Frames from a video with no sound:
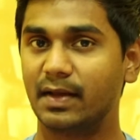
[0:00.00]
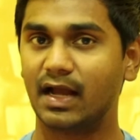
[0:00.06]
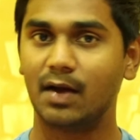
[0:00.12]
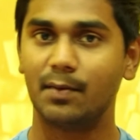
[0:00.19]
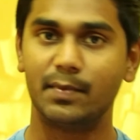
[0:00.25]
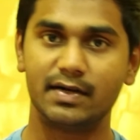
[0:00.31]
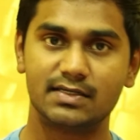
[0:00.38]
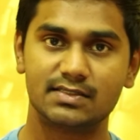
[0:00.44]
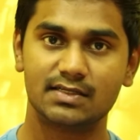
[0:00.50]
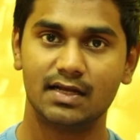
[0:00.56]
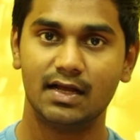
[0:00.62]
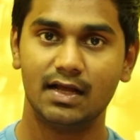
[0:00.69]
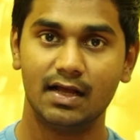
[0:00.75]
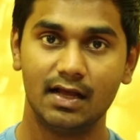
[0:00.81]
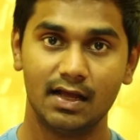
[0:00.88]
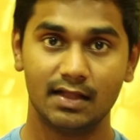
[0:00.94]
megabits.
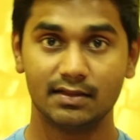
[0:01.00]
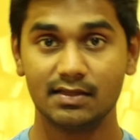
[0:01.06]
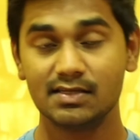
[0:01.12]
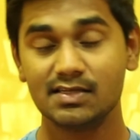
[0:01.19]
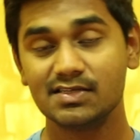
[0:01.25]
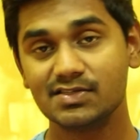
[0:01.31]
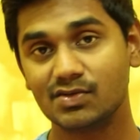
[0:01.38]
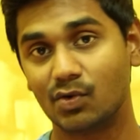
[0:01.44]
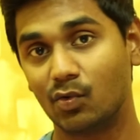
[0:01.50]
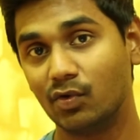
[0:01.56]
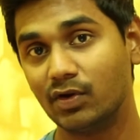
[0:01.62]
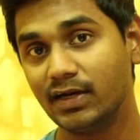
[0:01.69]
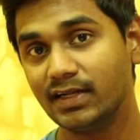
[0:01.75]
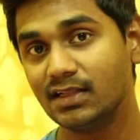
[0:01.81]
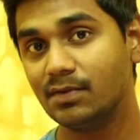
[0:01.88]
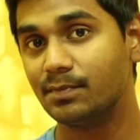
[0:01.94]
This is
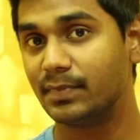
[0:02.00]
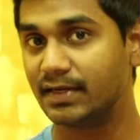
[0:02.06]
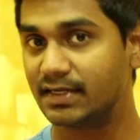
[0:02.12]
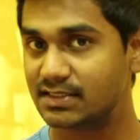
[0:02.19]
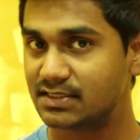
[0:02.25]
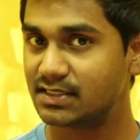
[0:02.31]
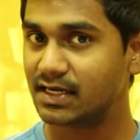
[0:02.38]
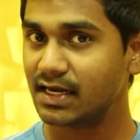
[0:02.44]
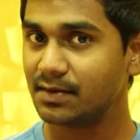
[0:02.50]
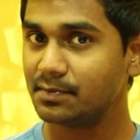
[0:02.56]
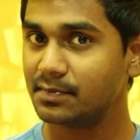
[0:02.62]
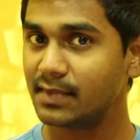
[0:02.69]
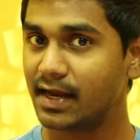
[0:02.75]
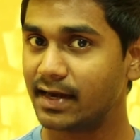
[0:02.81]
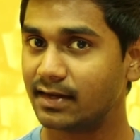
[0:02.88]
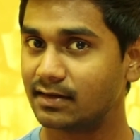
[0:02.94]
only the bit
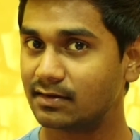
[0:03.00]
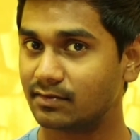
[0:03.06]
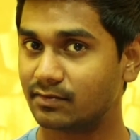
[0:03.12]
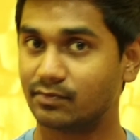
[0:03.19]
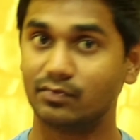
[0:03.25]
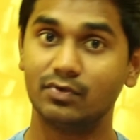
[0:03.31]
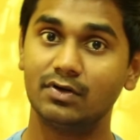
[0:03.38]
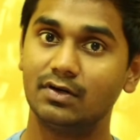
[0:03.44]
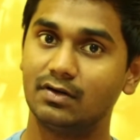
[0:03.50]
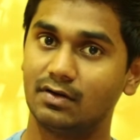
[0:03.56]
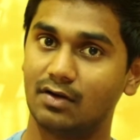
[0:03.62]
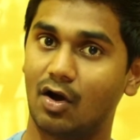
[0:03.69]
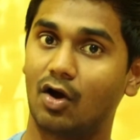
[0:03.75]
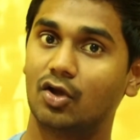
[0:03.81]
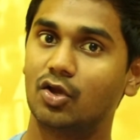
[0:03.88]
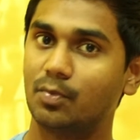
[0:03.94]
stream that would
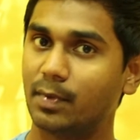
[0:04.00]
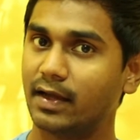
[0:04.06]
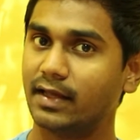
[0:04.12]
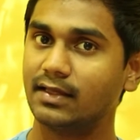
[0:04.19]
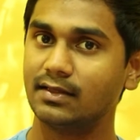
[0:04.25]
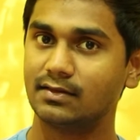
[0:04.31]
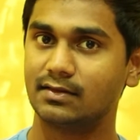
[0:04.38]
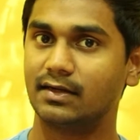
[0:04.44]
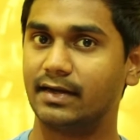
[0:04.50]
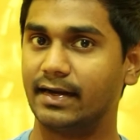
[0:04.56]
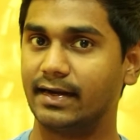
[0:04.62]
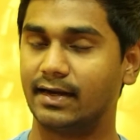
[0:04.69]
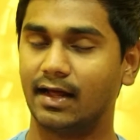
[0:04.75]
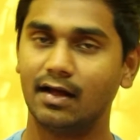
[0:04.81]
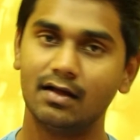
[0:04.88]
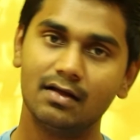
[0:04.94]
occupy the
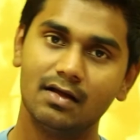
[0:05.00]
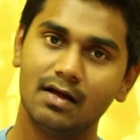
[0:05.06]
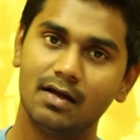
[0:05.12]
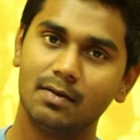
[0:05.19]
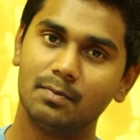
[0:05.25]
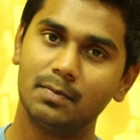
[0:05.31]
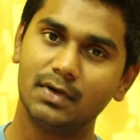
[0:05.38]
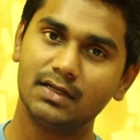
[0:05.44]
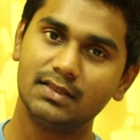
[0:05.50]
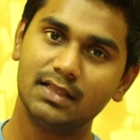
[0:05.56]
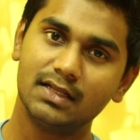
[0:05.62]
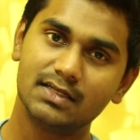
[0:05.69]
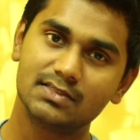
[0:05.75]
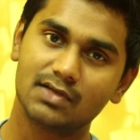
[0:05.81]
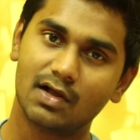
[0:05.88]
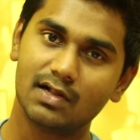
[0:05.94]
data, but
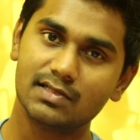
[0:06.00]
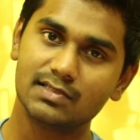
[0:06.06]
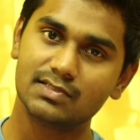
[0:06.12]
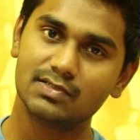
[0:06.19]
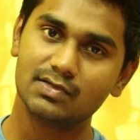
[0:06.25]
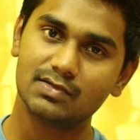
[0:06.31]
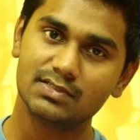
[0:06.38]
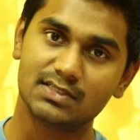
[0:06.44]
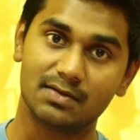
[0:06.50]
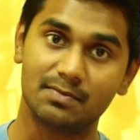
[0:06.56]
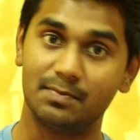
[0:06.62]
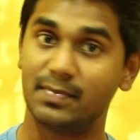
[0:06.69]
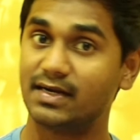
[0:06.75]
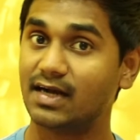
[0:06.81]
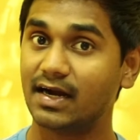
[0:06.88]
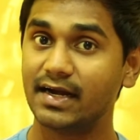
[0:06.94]
there is also
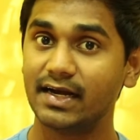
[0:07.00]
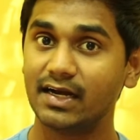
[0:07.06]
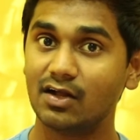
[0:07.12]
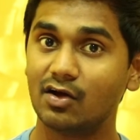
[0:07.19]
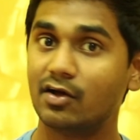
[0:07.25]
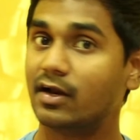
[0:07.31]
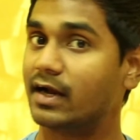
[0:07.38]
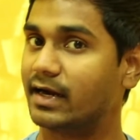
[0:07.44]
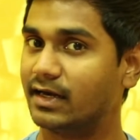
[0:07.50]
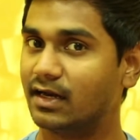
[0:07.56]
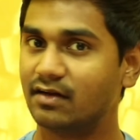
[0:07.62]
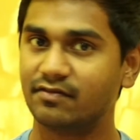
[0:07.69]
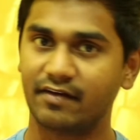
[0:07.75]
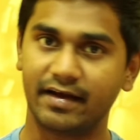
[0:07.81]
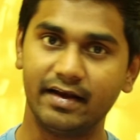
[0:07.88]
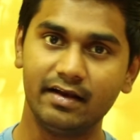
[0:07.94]
some metadata or a
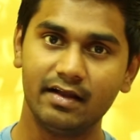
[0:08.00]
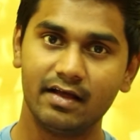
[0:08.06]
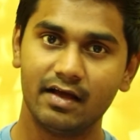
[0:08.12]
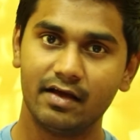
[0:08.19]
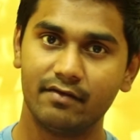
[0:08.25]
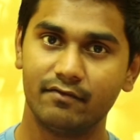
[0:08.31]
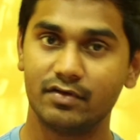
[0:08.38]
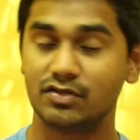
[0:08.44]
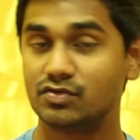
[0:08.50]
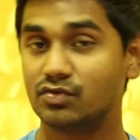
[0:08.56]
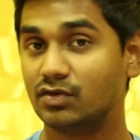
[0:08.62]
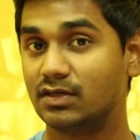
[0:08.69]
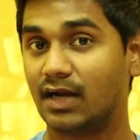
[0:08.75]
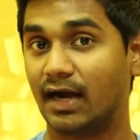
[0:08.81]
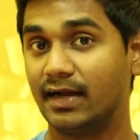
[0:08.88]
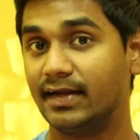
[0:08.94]
header file which
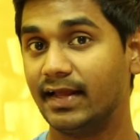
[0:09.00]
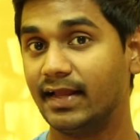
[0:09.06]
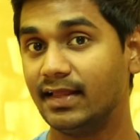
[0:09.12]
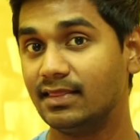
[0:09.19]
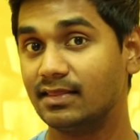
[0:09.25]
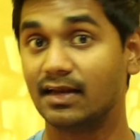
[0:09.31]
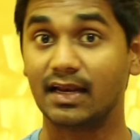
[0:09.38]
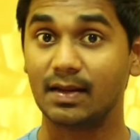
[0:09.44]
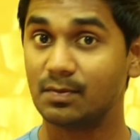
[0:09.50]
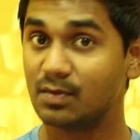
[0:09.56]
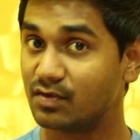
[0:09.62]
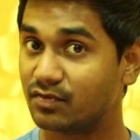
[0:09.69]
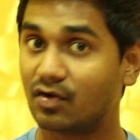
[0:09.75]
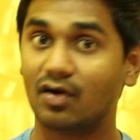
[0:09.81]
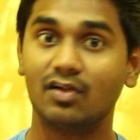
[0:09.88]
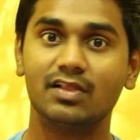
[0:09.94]
would contain the name
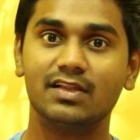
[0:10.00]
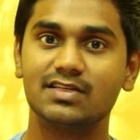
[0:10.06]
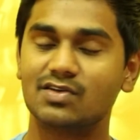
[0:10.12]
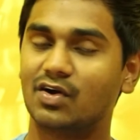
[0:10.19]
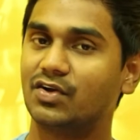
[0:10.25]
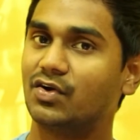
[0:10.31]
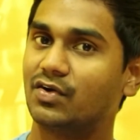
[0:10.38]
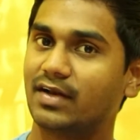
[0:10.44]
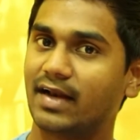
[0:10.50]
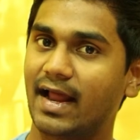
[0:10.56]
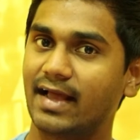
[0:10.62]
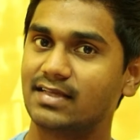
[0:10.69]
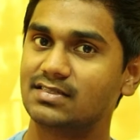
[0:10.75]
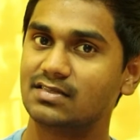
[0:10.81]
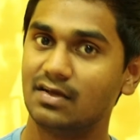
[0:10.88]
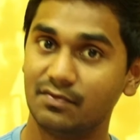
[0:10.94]
of all these audio
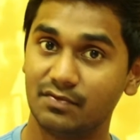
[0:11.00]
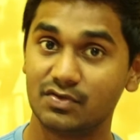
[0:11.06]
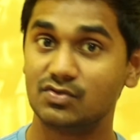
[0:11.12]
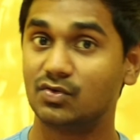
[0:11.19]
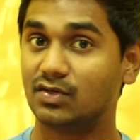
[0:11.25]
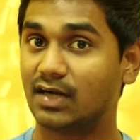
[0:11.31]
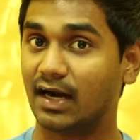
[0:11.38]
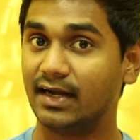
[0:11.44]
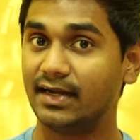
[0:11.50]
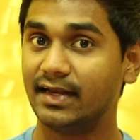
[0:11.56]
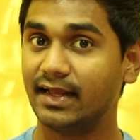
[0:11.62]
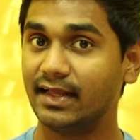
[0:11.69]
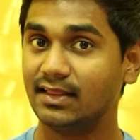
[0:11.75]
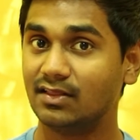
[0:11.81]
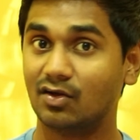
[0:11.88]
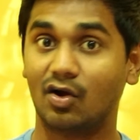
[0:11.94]
tracks, which would
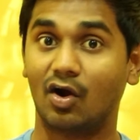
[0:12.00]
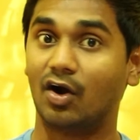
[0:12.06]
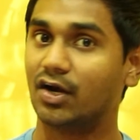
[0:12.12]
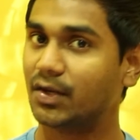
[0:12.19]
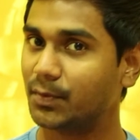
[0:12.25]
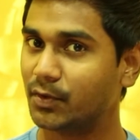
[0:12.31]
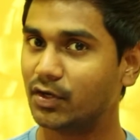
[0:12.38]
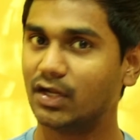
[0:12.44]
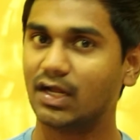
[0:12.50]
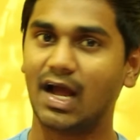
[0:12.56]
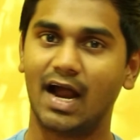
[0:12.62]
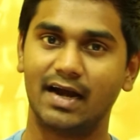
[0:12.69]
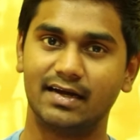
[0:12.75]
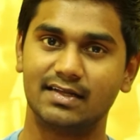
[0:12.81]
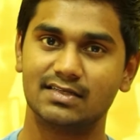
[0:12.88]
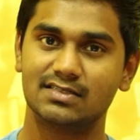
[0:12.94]
contain the contributing
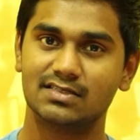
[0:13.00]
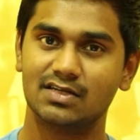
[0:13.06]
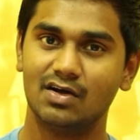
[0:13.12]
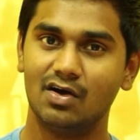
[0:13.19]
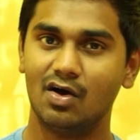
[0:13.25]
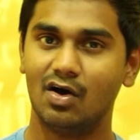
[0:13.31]
artist,